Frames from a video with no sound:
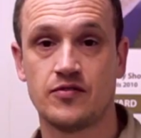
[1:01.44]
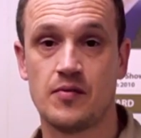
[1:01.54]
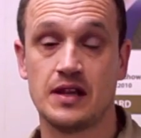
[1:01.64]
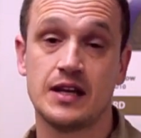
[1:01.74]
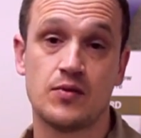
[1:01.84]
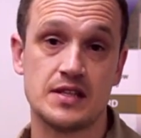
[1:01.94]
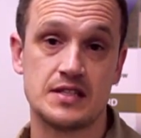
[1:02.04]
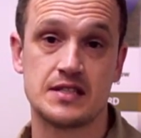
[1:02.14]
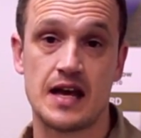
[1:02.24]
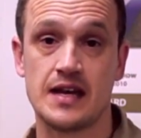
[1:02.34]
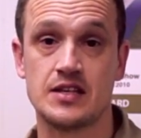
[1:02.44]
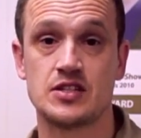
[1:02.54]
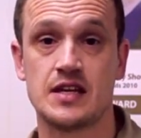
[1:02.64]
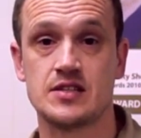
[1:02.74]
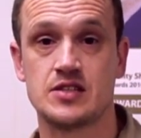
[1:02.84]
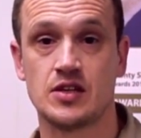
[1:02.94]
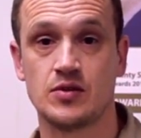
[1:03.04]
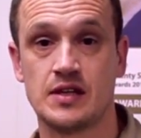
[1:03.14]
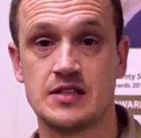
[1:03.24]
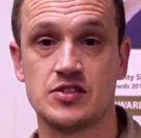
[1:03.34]
from a liquid stage into,
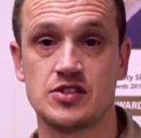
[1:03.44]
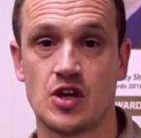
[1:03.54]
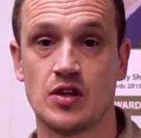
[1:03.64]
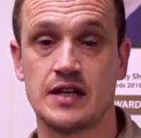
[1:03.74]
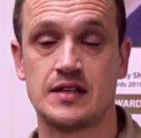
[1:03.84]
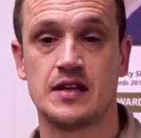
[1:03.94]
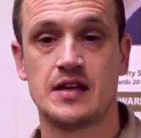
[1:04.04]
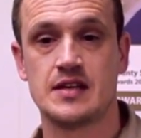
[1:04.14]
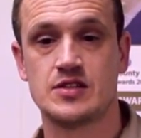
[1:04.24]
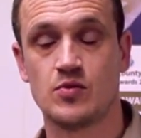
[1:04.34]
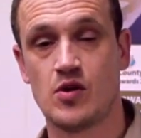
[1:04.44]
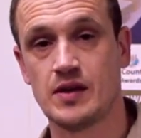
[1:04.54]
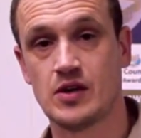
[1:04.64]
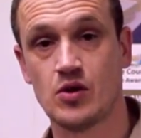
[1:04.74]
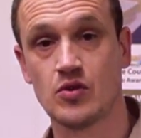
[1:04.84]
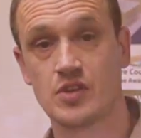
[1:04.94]
into solid, into what we call